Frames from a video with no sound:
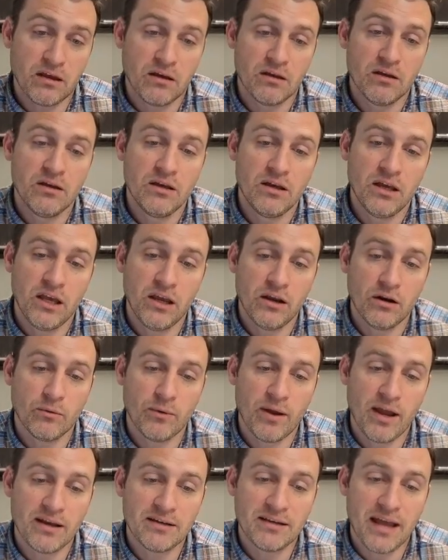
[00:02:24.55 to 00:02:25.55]
Here we had
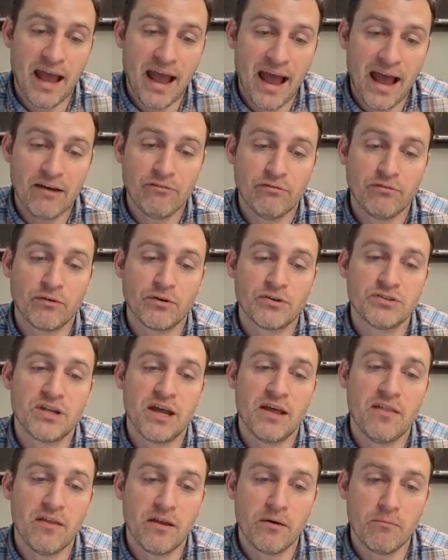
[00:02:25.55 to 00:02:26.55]
to add first and
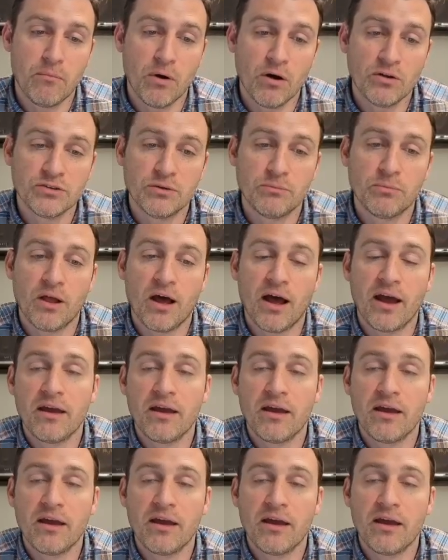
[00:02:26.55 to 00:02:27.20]
then multiply.